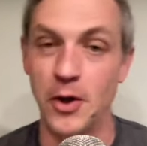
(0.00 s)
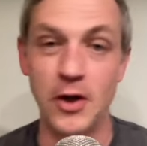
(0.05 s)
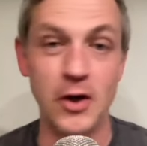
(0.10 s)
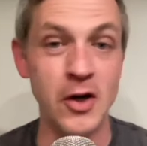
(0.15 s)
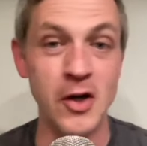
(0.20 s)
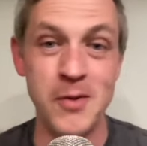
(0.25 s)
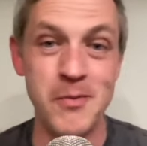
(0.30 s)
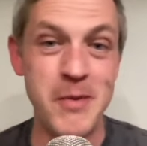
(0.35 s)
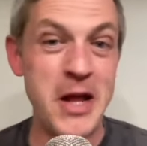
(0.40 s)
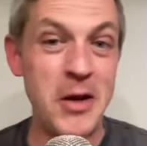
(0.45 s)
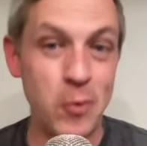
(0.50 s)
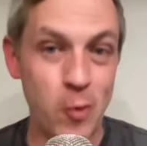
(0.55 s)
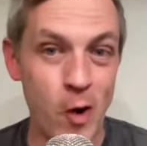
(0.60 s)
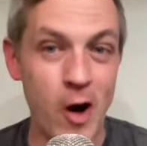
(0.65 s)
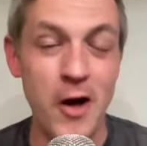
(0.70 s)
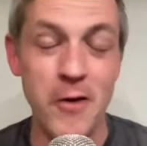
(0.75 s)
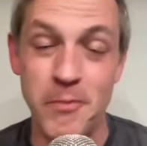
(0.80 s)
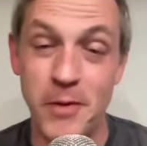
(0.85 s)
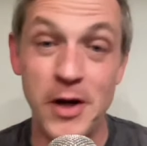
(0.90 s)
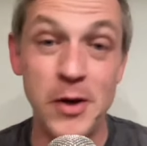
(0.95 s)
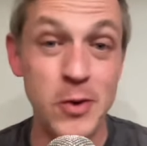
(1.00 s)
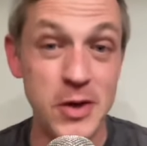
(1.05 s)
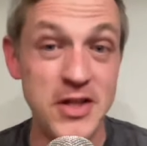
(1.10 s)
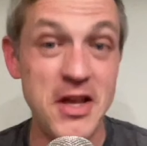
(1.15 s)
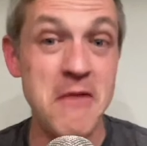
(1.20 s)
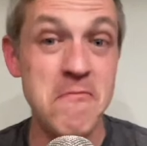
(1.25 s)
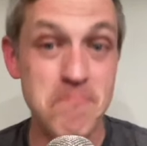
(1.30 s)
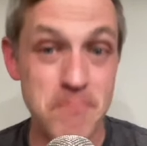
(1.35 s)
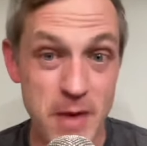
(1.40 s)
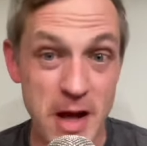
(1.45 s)
He only made one, but it was
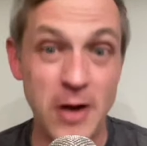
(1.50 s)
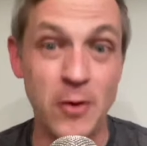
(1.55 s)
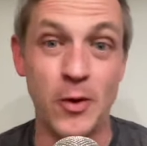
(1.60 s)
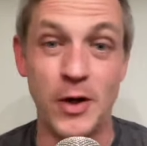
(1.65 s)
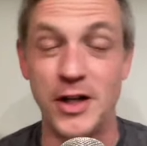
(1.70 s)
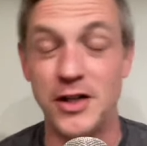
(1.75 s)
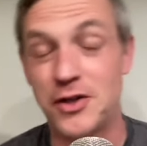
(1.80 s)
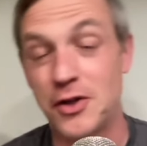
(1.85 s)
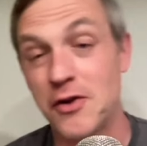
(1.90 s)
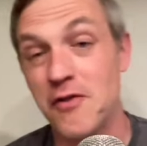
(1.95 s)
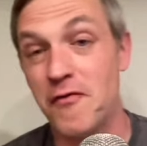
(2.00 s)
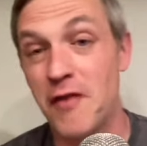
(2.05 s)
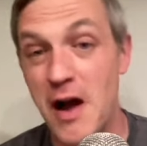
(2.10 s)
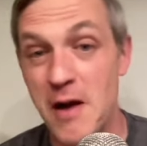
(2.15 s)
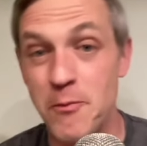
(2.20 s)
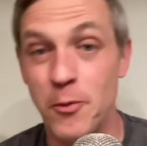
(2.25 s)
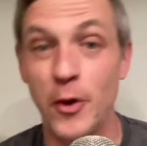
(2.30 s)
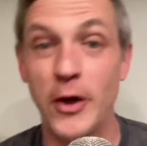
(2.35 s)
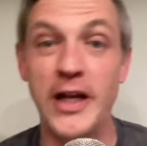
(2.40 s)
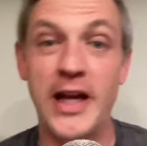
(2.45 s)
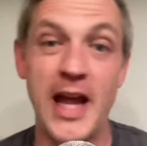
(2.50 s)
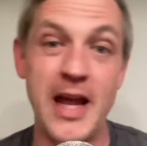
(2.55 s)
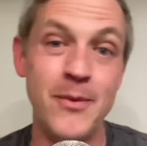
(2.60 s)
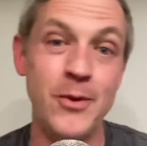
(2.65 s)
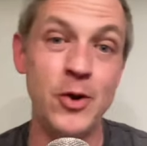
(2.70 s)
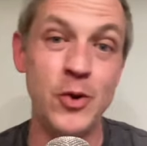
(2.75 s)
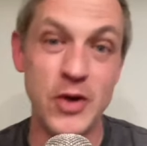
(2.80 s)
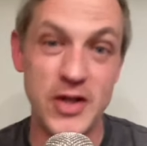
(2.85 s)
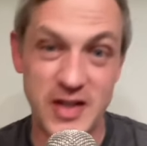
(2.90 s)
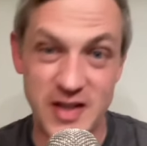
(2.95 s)
a big one. It turned a five-point game
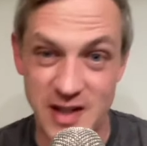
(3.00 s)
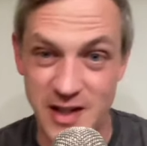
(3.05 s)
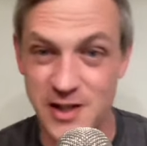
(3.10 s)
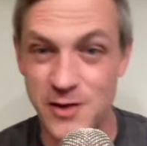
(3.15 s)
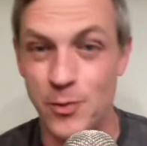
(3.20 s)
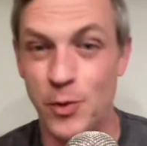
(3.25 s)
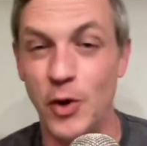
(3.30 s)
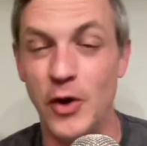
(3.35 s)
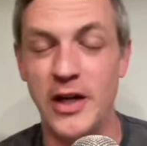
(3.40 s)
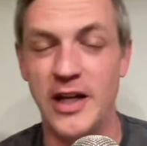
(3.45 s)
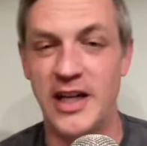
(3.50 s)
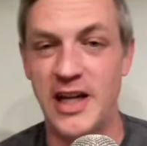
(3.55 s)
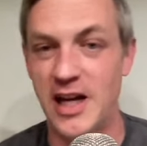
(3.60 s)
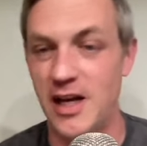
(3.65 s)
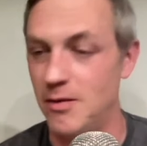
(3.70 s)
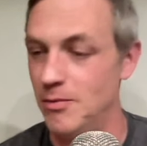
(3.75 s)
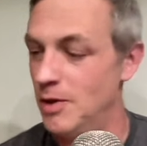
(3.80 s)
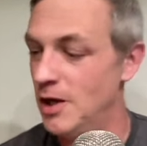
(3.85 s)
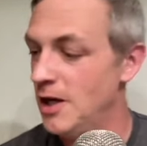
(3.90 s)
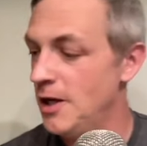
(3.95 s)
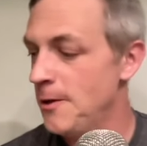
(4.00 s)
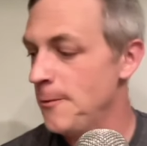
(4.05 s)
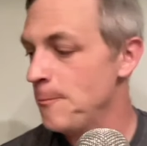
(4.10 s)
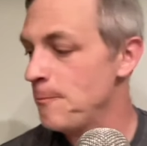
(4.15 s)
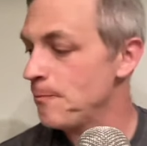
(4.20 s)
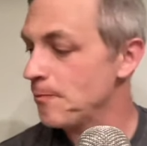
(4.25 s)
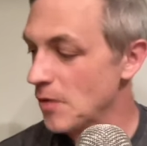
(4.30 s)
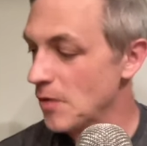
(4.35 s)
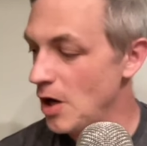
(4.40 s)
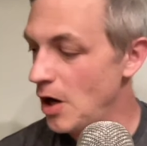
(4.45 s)
into a six-point game,
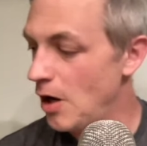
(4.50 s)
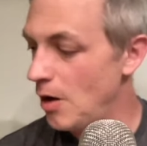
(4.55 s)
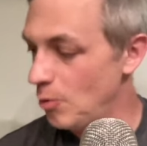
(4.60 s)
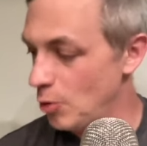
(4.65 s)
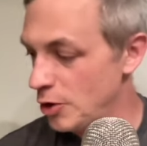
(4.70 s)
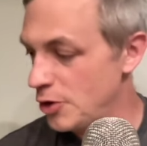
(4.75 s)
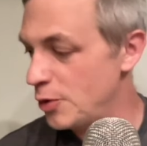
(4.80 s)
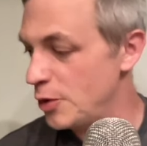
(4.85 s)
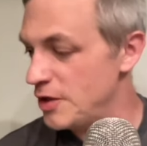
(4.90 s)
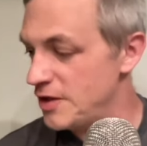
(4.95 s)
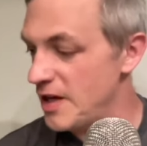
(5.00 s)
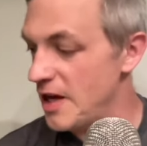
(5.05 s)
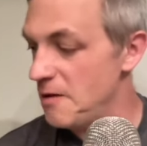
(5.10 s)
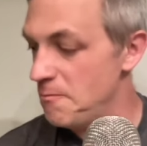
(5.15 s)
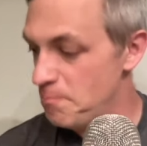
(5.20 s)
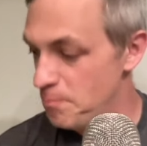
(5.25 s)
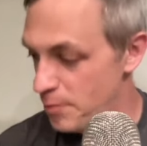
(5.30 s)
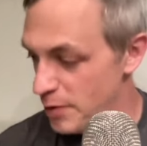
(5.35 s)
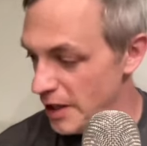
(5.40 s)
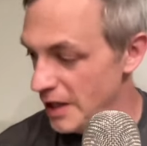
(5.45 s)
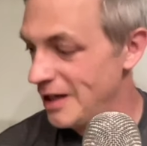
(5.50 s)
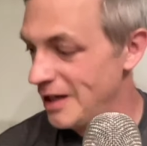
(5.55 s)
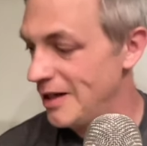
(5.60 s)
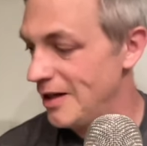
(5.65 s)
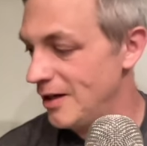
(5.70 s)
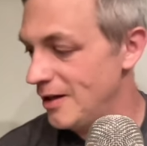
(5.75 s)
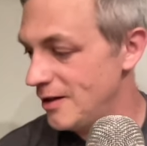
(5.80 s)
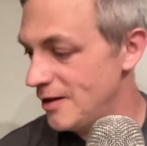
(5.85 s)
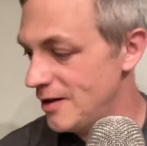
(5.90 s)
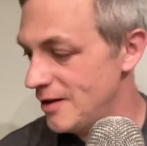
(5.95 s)
um, which was a big
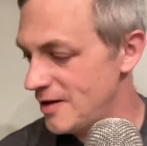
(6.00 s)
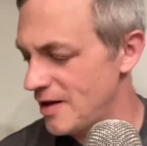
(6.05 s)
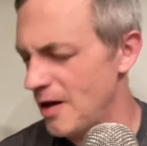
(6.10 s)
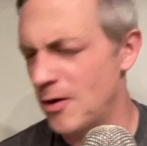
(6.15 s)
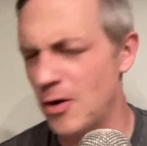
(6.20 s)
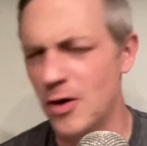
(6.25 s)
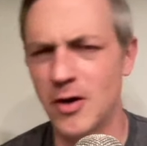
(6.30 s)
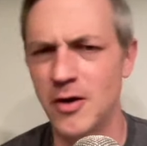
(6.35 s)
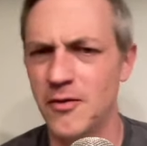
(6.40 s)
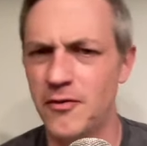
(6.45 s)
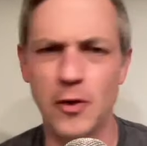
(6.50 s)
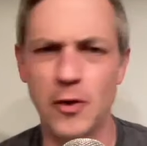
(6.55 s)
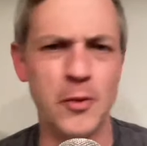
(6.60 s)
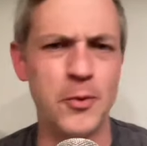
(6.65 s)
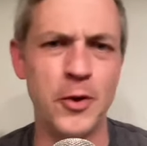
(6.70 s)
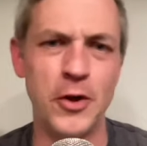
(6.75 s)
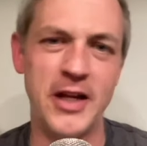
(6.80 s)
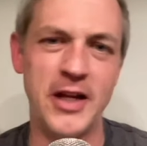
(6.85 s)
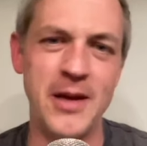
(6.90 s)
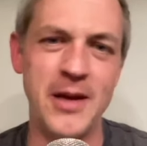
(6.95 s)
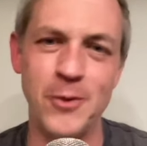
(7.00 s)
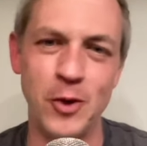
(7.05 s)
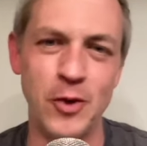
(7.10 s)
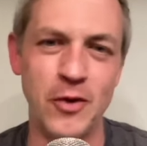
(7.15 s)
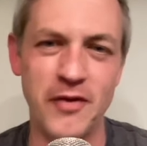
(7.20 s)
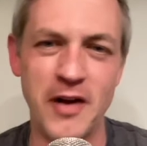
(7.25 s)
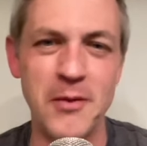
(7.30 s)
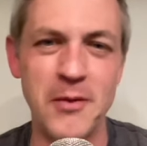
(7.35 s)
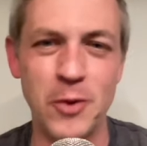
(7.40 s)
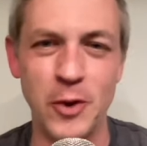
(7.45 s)
or a four-point game into
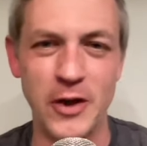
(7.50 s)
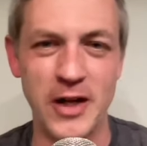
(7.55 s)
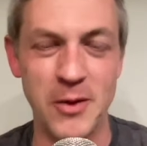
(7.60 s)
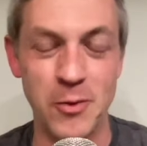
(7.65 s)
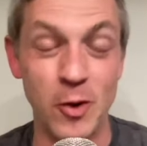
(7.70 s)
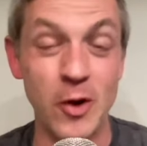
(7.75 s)
a five-point game.